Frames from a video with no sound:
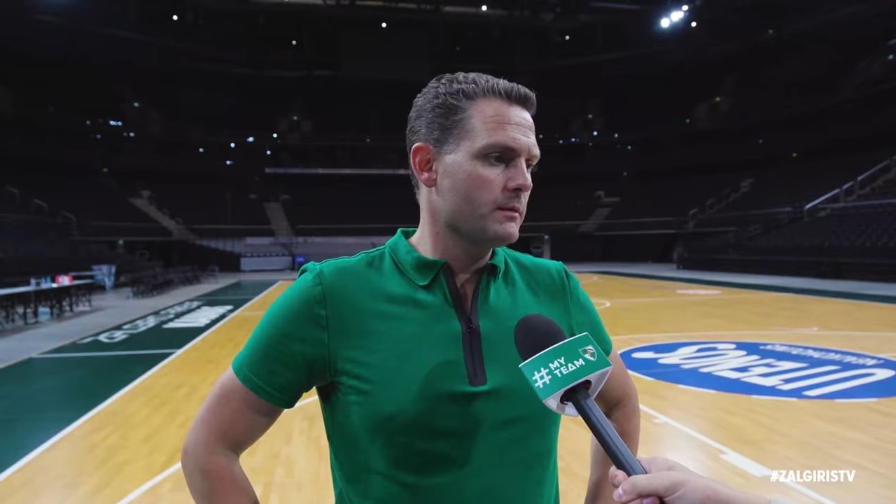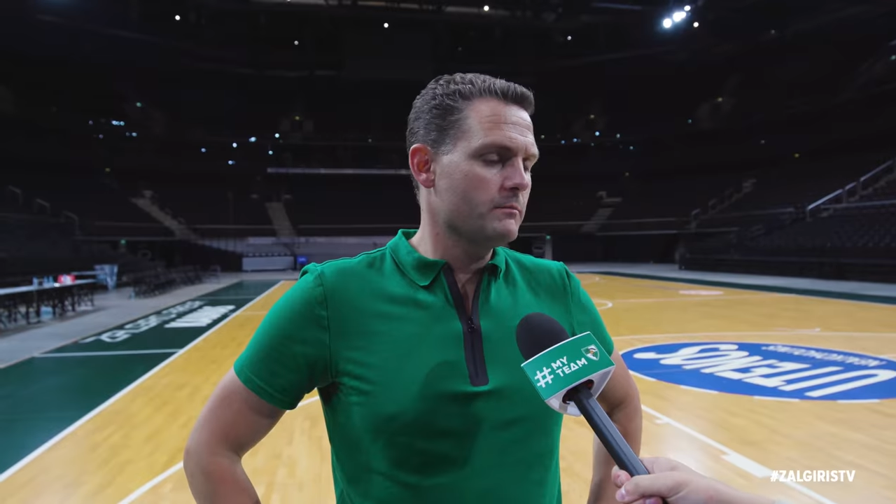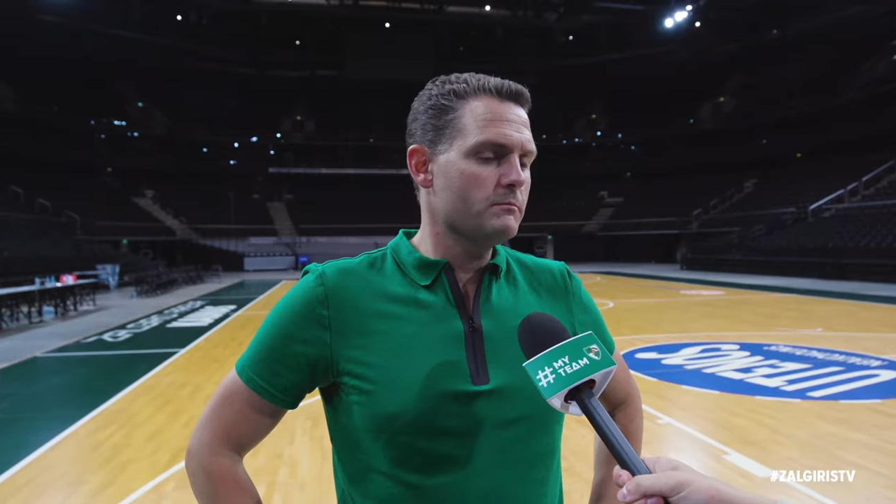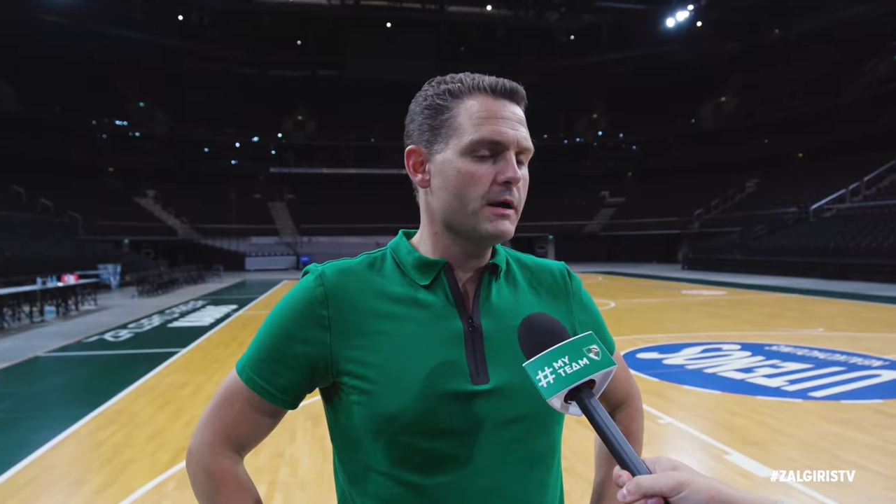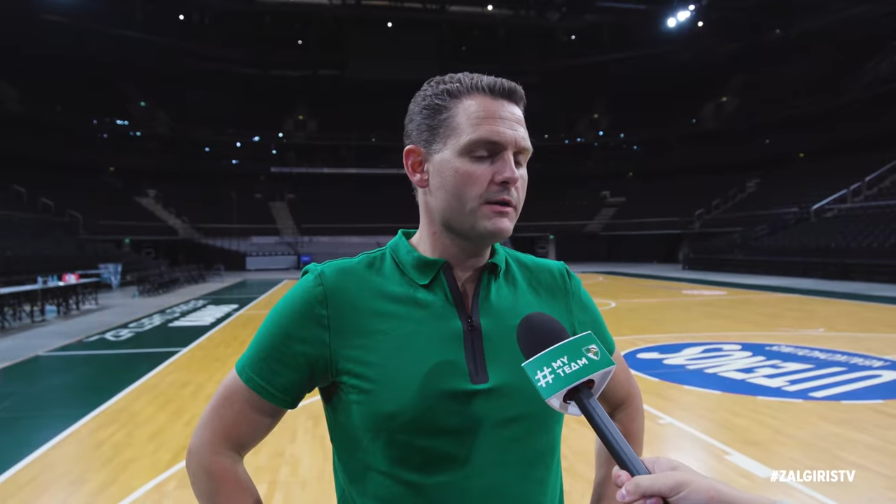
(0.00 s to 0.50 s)

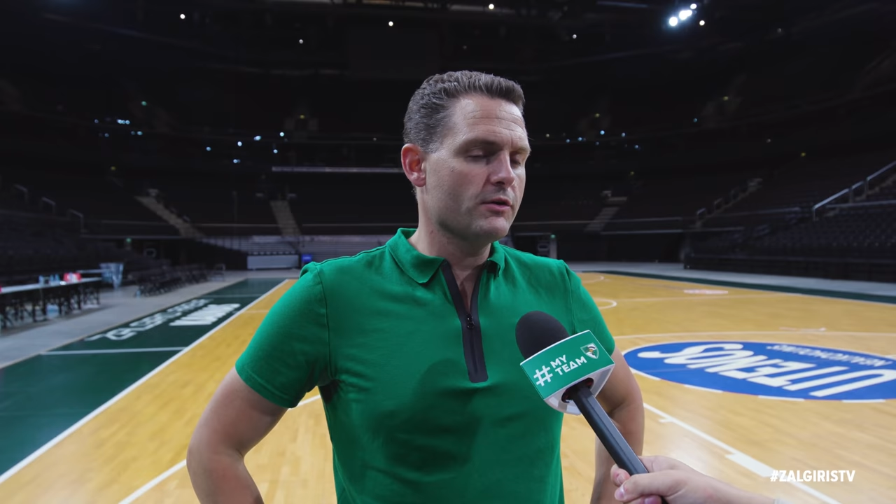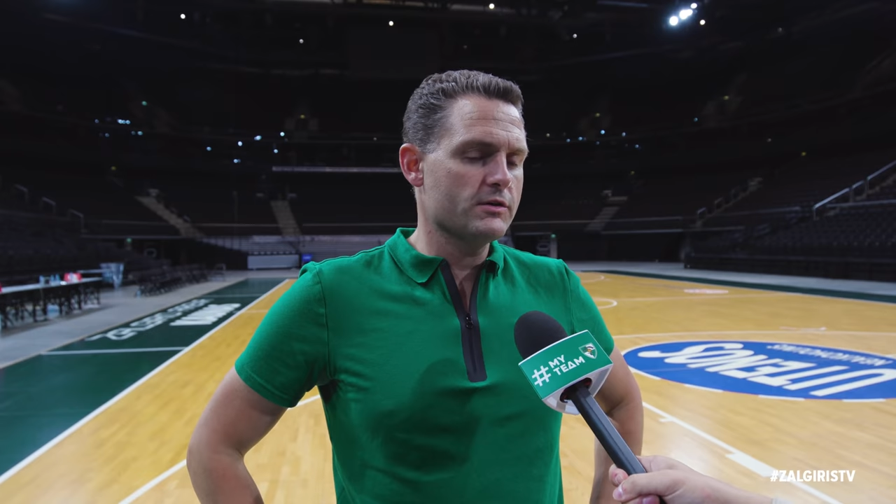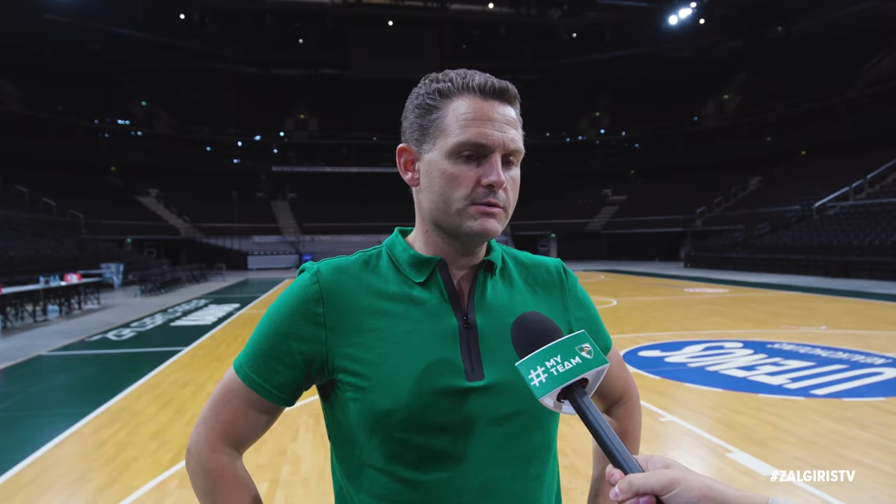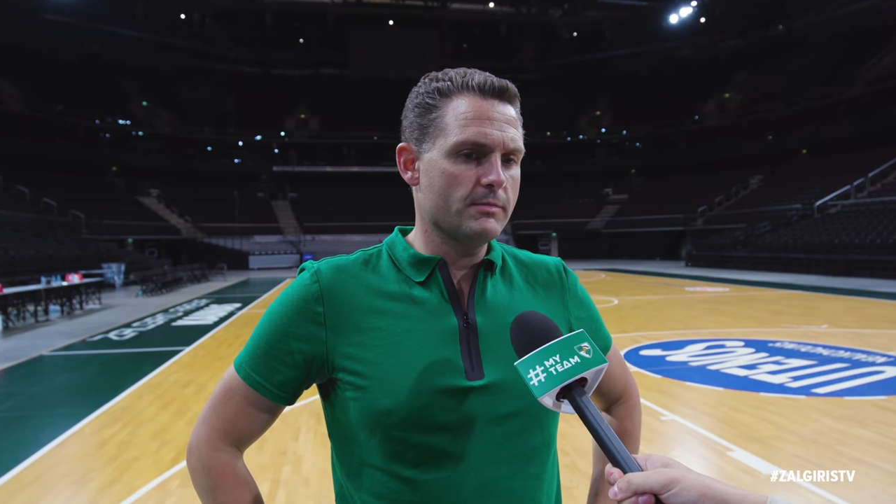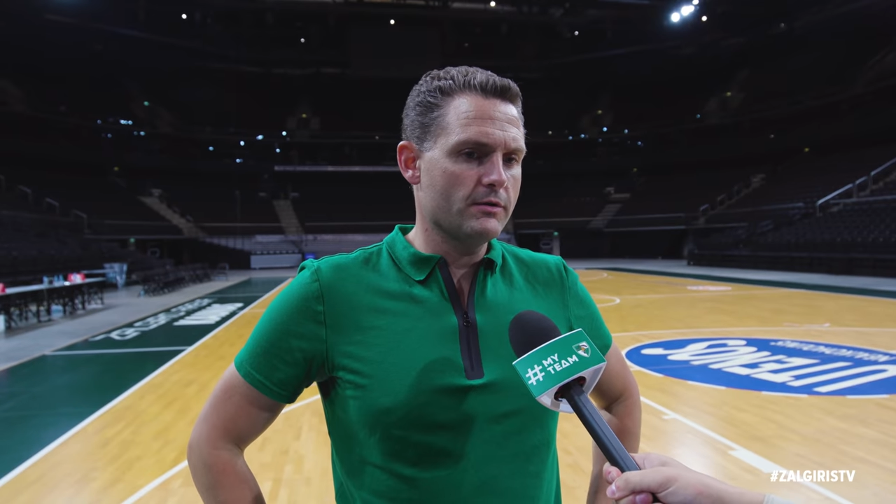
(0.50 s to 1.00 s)
My
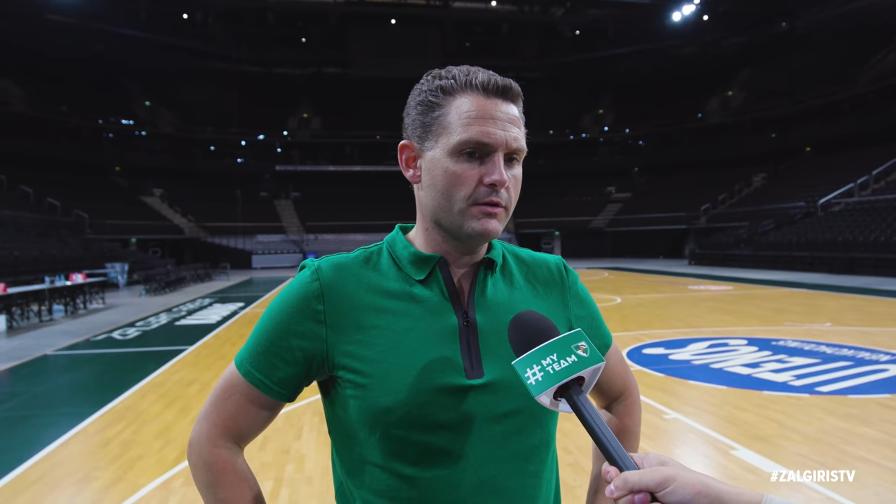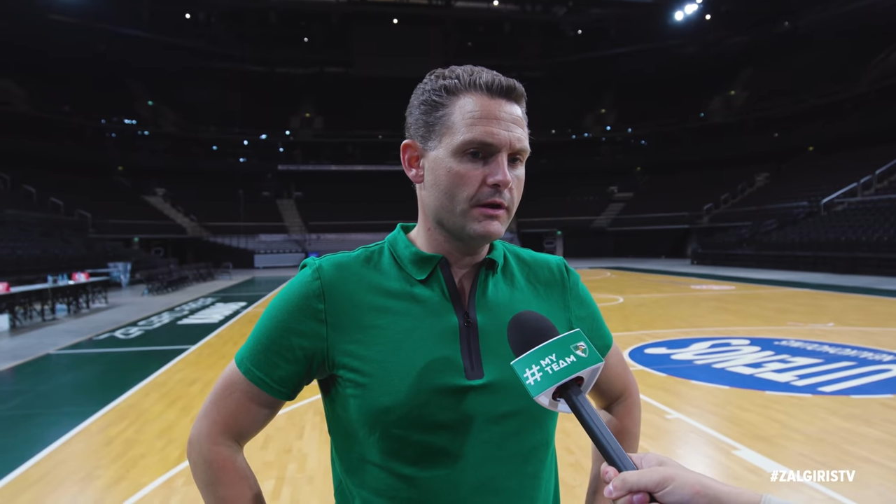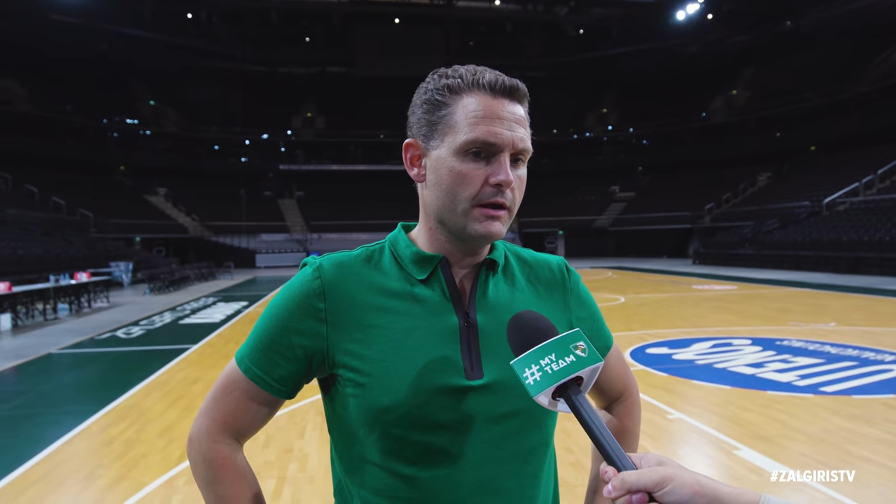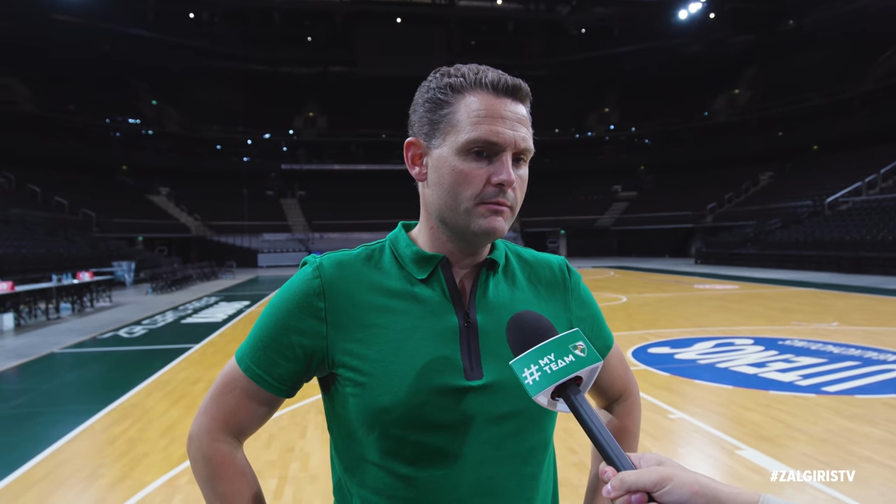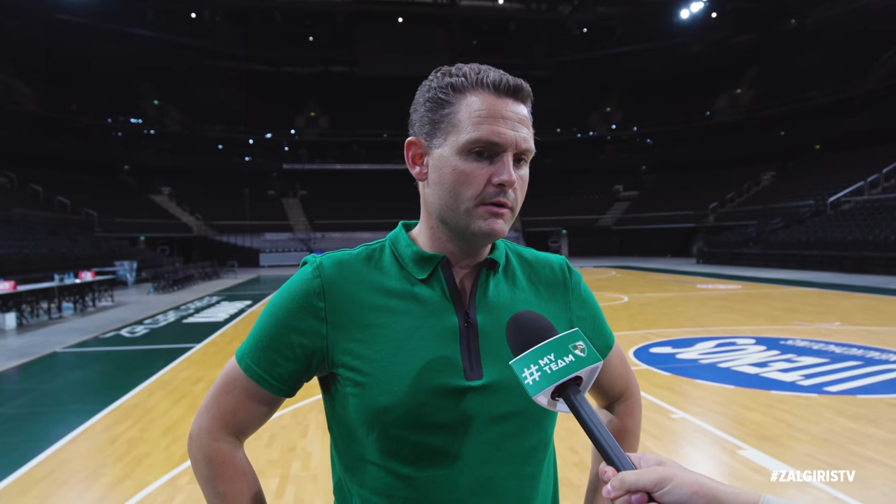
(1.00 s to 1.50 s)
thoughts about the
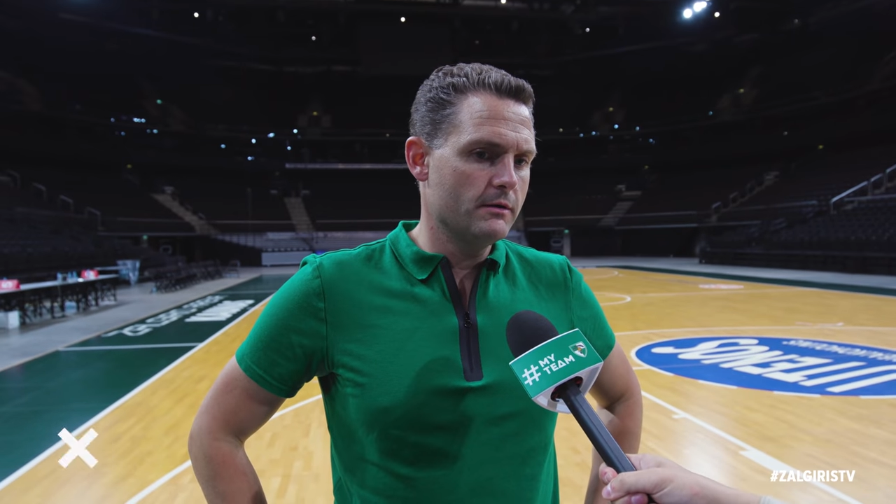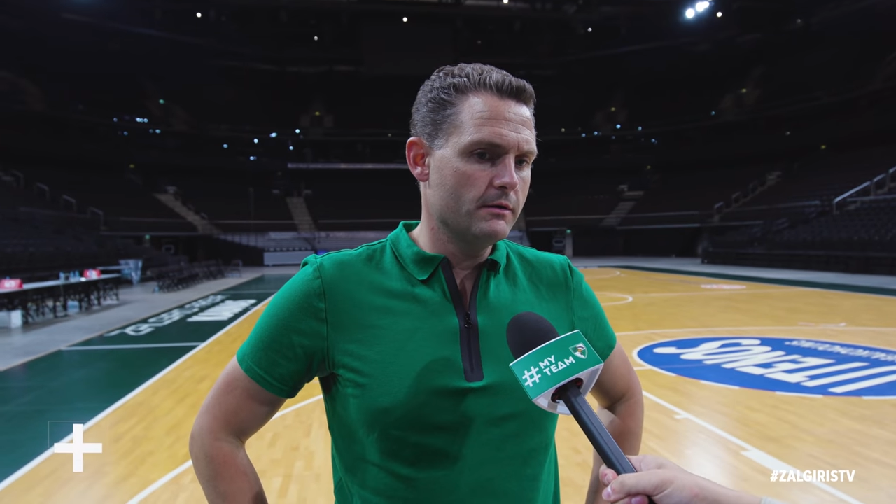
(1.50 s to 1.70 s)
game in